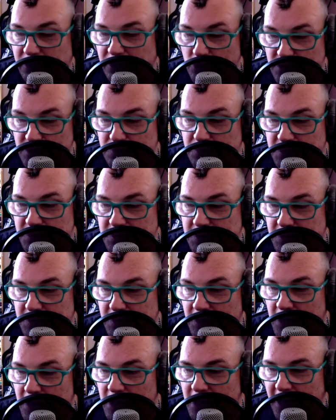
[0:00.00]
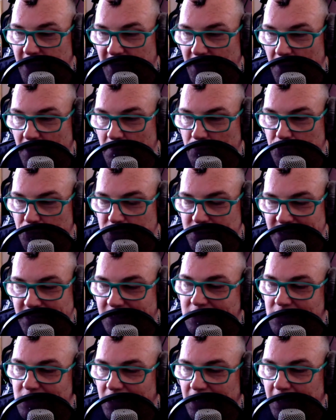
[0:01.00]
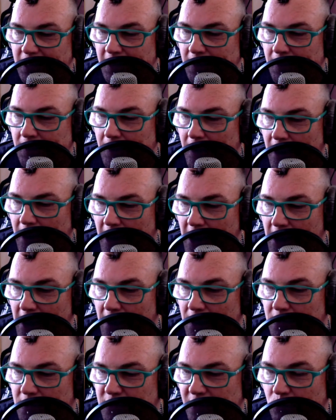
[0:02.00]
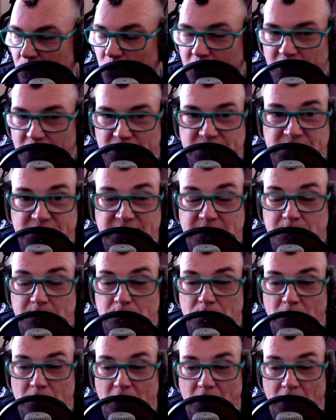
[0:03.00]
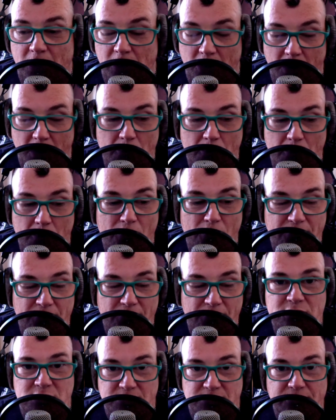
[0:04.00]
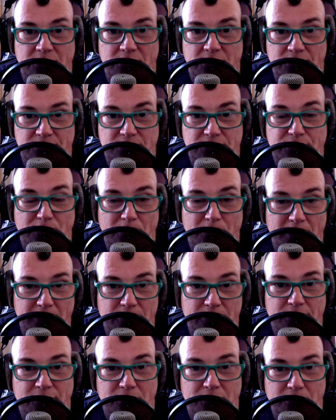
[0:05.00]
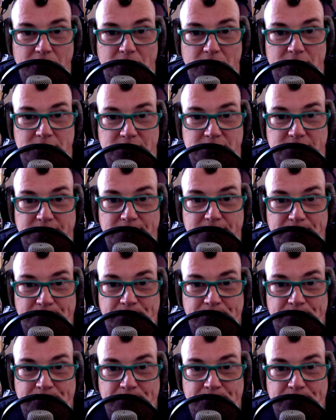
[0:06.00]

USB-C. And I'm predicting uh, that we're going to see a lot more 5G phones for better or for worse.